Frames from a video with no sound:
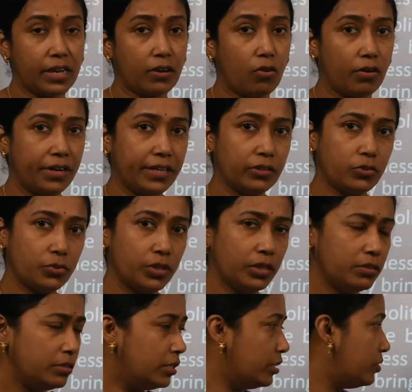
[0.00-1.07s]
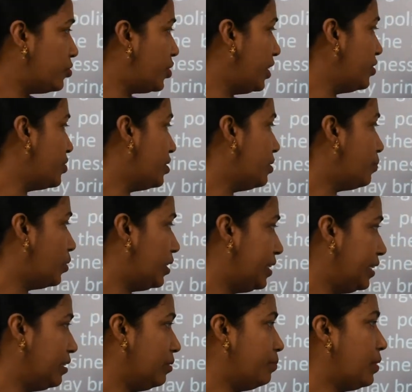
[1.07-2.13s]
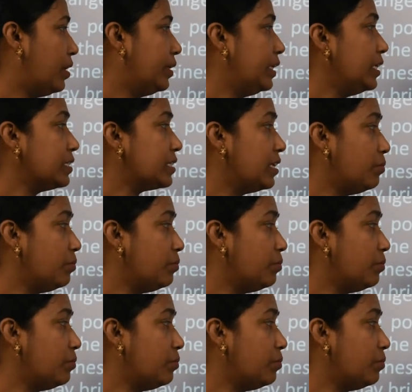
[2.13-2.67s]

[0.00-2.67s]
according to the change in the political parties.